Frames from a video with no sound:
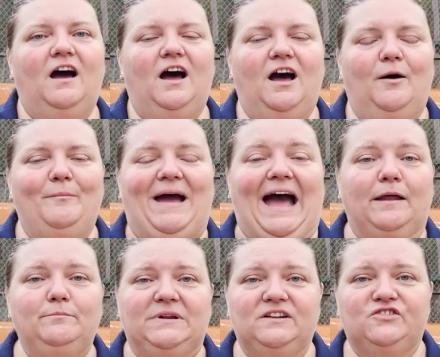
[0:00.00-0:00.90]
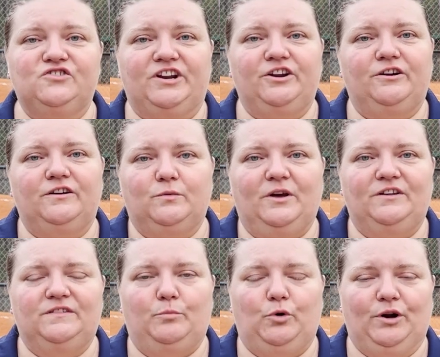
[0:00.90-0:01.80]
um, administrator as well
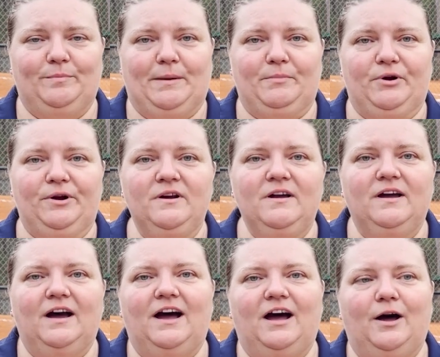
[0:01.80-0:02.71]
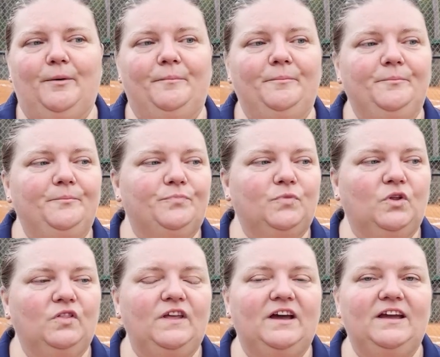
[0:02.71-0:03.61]
as a board member. Um,
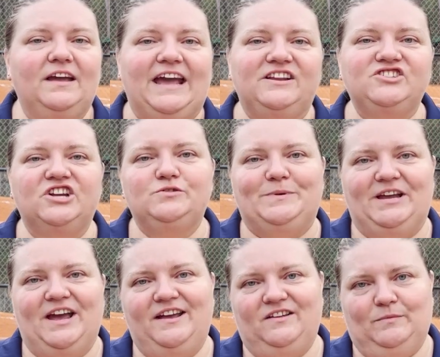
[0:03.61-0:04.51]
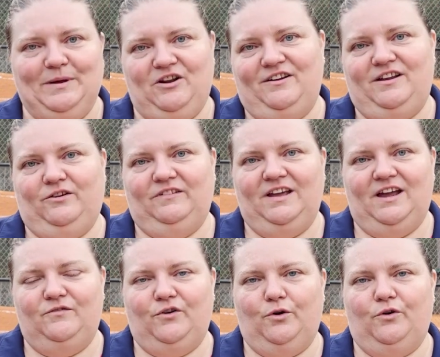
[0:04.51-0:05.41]
the HHBA has been on Hilton
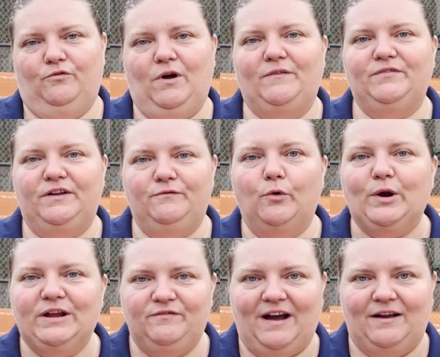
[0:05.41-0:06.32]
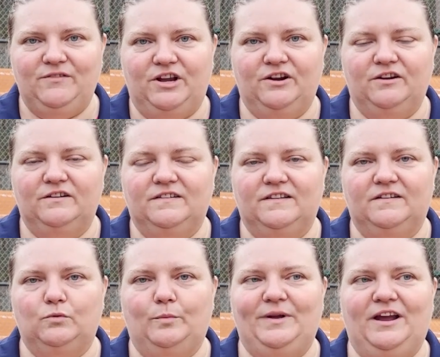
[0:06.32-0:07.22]
Head for roughly 45 years.
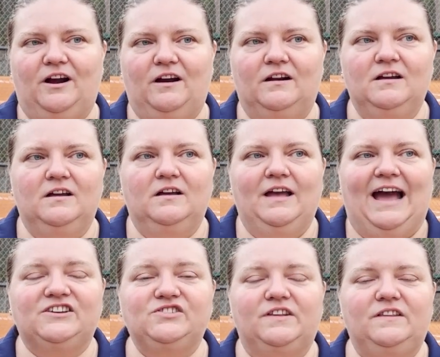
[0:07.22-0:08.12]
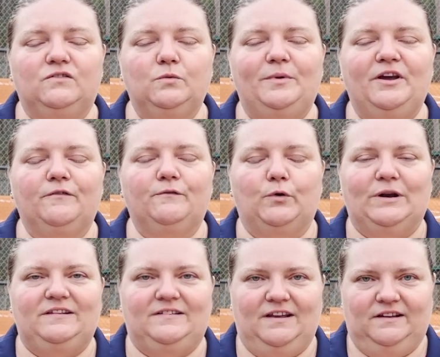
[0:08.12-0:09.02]
This will be our, actually this will be our
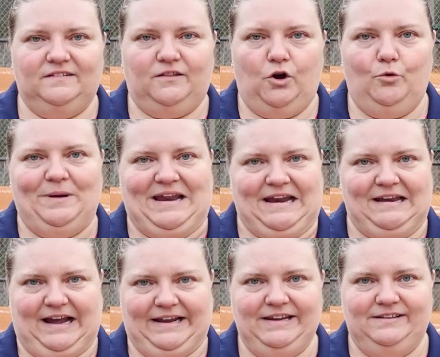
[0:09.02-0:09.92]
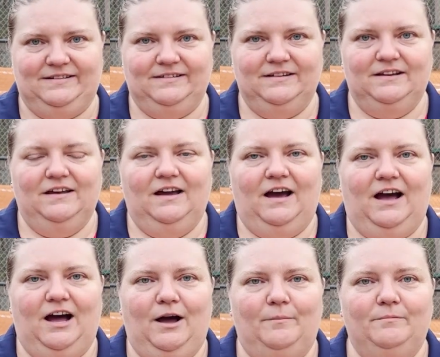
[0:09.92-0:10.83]
46th opening night.
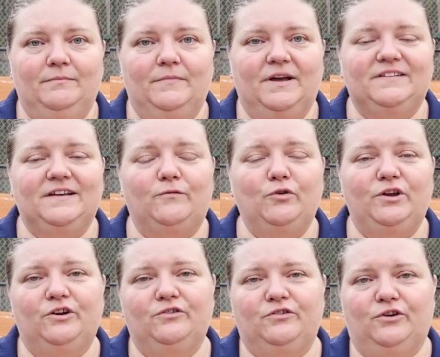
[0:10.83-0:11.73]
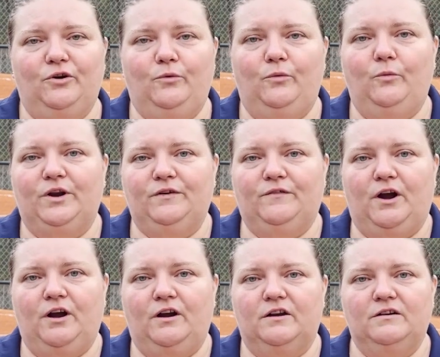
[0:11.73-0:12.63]
Um, several years ago, one of
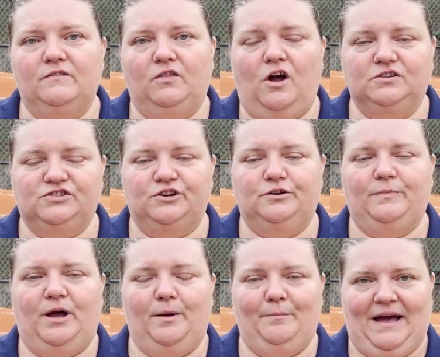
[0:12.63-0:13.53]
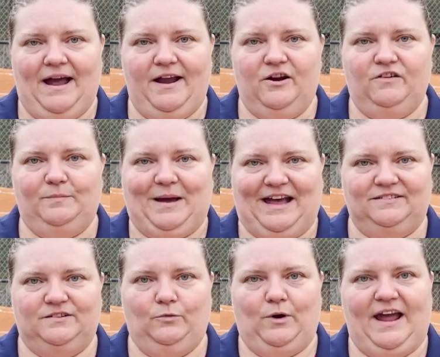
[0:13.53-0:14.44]
our long-term umpires
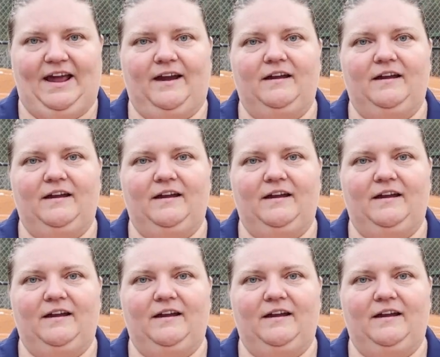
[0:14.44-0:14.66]
passed away